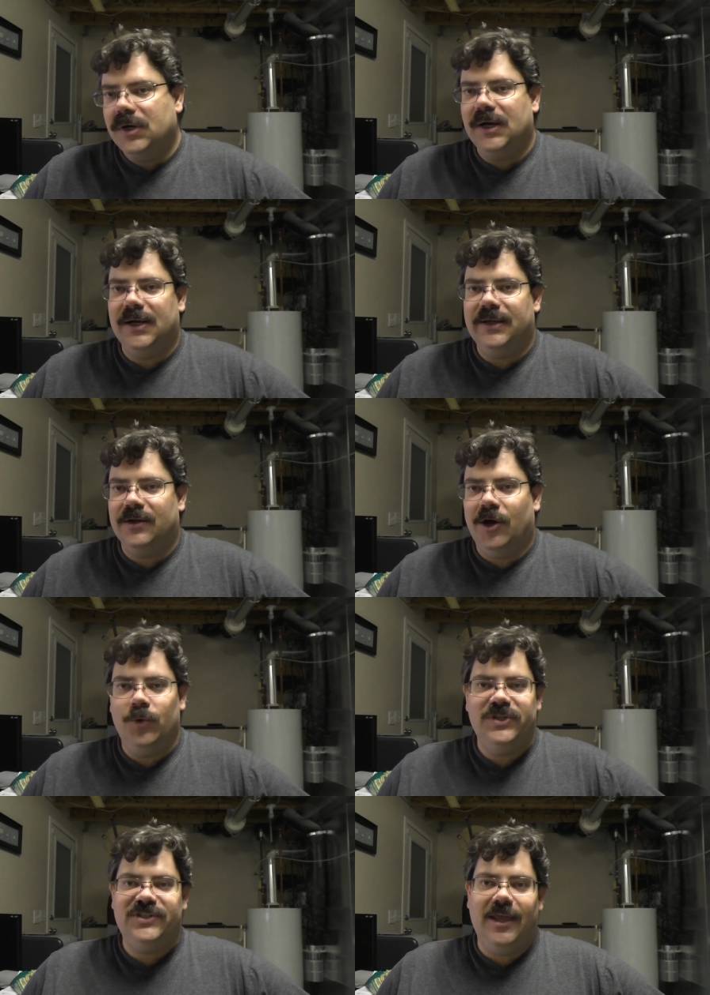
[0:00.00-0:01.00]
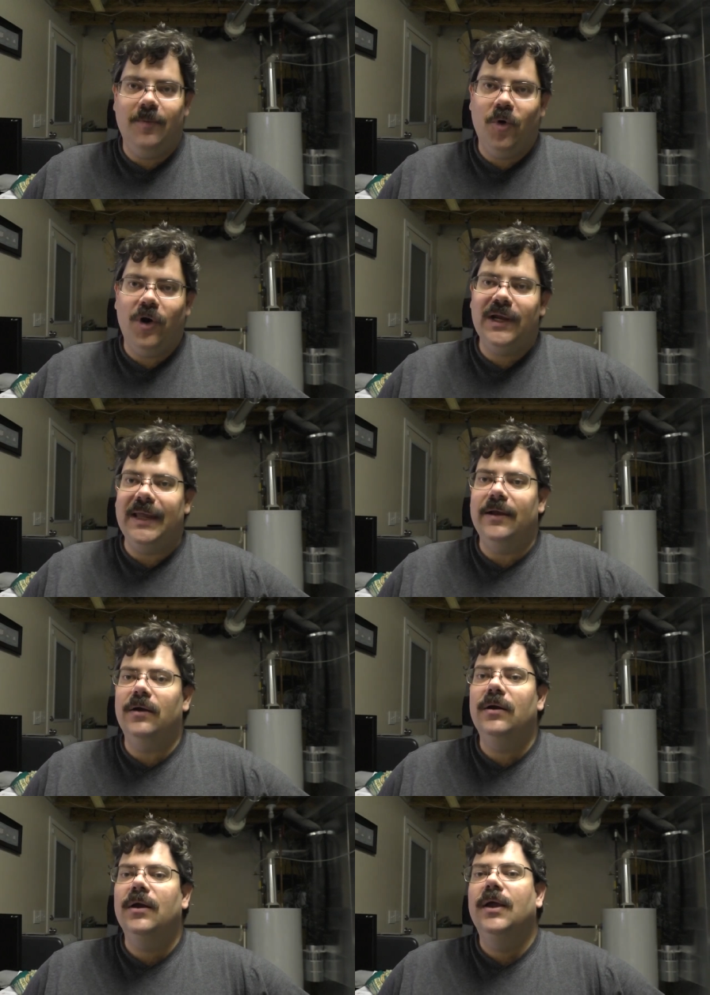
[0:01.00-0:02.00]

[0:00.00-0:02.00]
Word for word: I can always say more later.